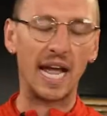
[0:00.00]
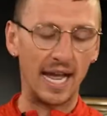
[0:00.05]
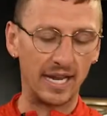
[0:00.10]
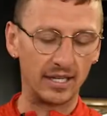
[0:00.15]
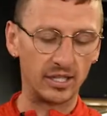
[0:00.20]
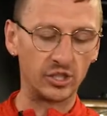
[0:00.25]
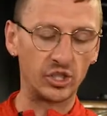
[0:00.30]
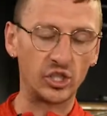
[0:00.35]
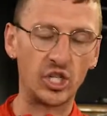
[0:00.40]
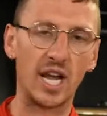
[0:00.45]

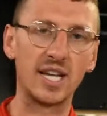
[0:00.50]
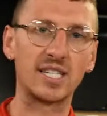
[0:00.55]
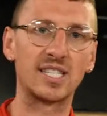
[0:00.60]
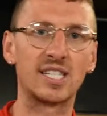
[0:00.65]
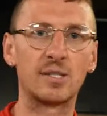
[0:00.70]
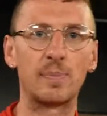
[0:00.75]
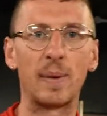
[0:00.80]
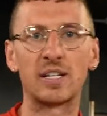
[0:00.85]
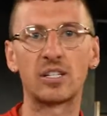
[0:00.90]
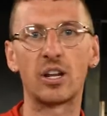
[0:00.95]
and chest
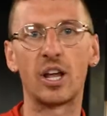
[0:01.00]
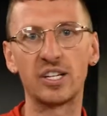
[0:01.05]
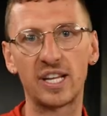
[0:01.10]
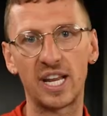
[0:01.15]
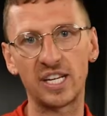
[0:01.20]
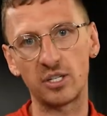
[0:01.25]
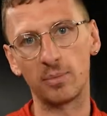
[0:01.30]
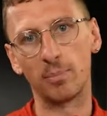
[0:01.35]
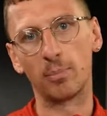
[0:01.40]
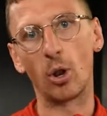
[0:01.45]

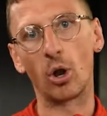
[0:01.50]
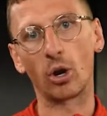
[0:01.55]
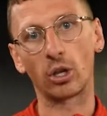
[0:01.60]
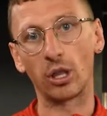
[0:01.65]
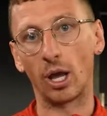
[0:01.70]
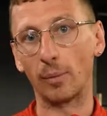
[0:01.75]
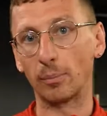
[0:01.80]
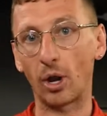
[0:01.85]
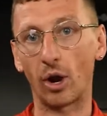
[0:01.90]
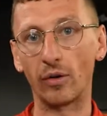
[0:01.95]
specialization block
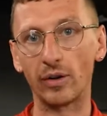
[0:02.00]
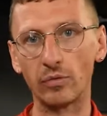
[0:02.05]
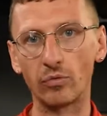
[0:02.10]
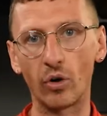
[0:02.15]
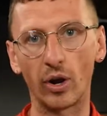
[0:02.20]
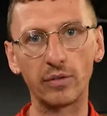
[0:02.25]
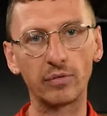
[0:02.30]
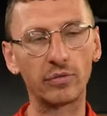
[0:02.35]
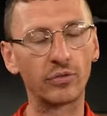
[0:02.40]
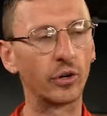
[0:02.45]
that I'm currently
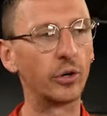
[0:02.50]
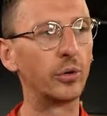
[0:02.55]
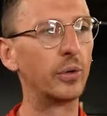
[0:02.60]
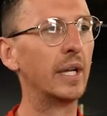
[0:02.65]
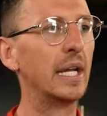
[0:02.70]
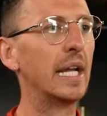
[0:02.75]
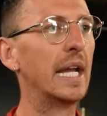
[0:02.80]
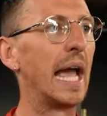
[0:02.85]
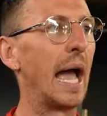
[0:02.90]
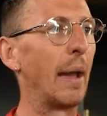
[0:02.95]
running through,
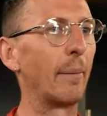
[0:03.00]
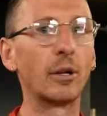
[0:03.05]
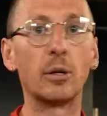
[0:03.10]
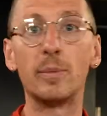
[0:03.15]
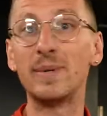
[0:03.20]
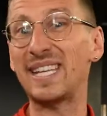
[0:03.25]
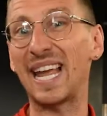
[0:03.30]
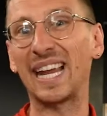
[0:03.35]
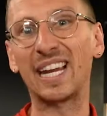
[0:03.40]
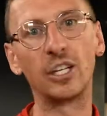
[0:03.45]
and we're going
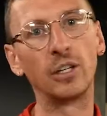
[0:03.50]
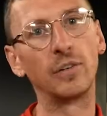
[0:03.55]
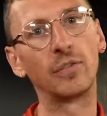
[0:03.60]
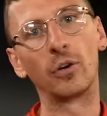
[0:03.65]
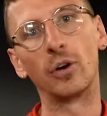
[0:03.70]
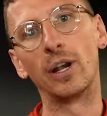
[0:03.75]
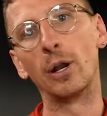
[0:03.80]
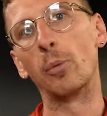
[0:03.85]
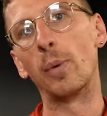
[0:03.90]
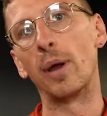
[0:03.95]
to be taking you
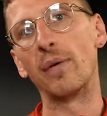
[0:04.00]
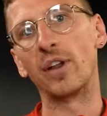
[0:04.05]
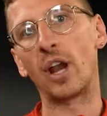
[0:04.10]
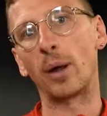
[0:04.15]
through a little bit of an